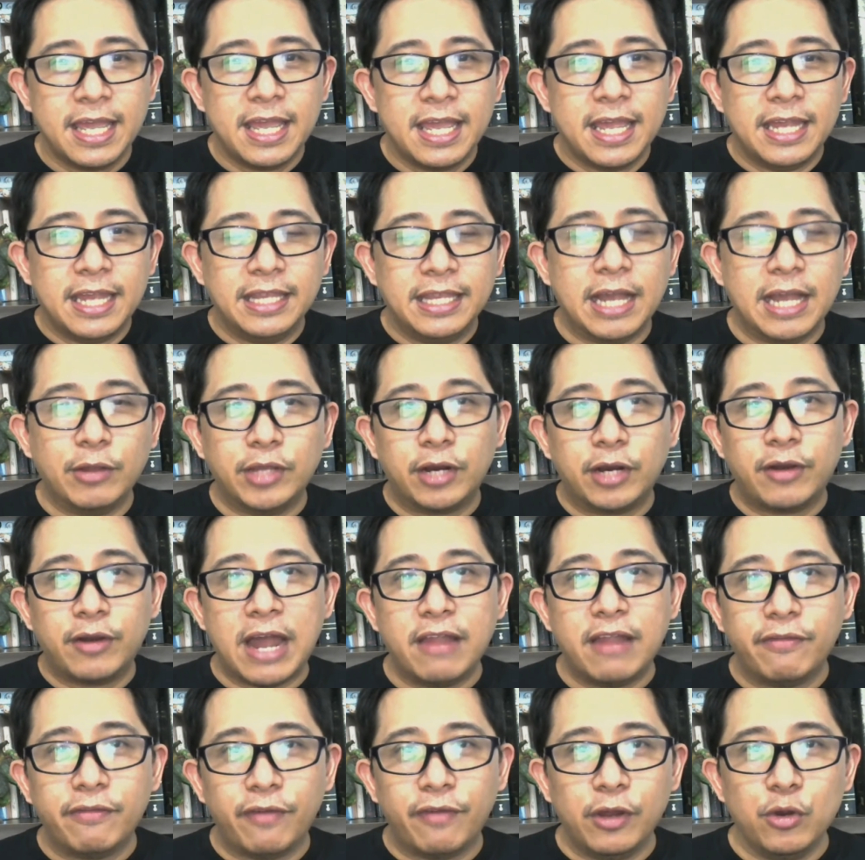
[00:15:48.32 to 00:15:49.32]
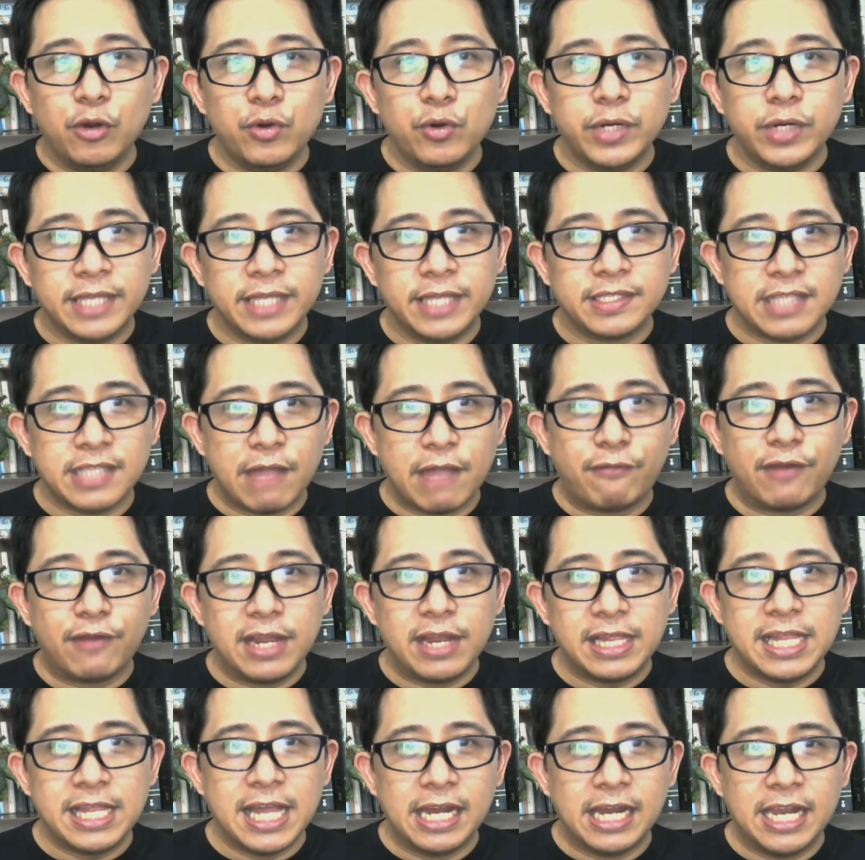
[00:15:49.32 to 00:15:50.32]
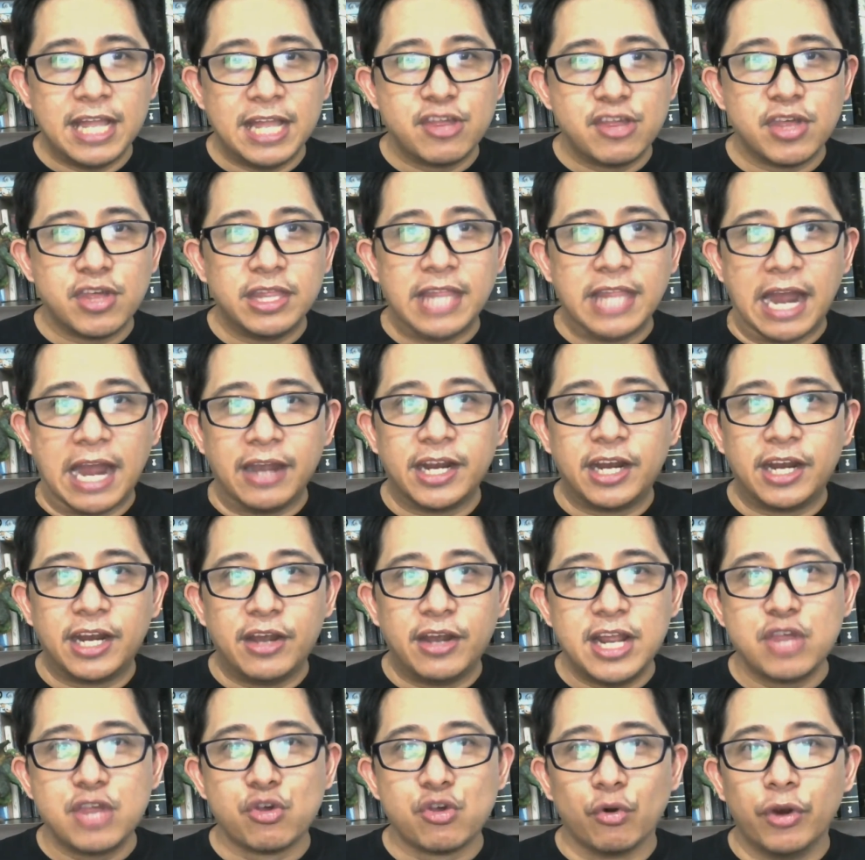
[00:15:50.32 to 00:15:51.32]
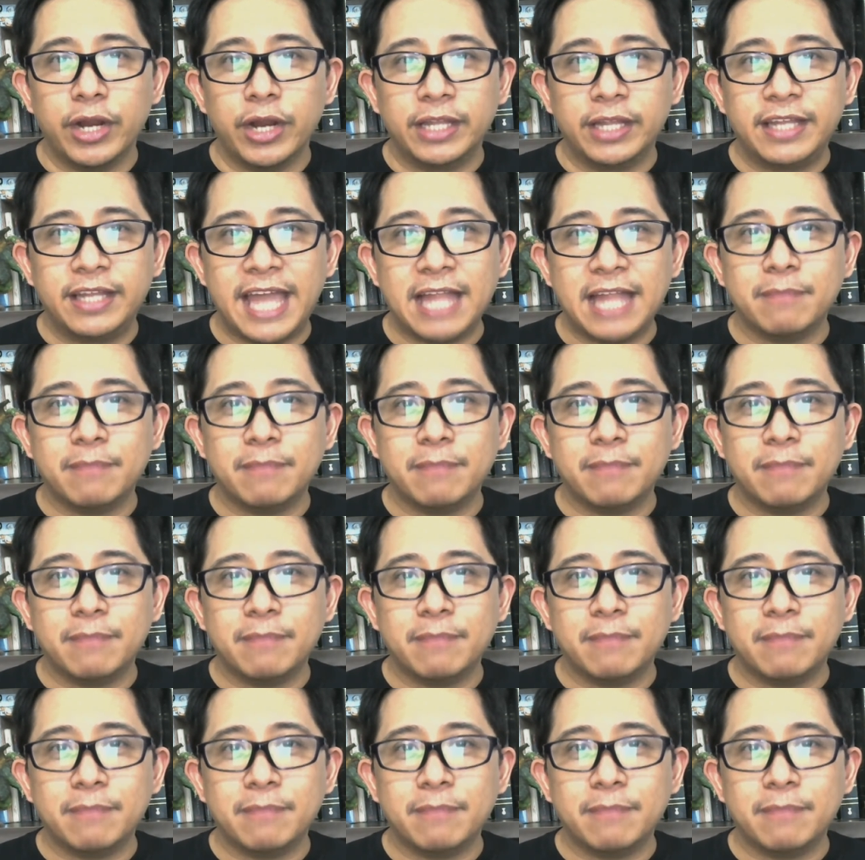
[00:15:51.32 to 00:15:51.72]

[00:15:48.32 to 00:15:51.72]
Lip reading: Now, the Granfalloon is definitely a legendary creature. It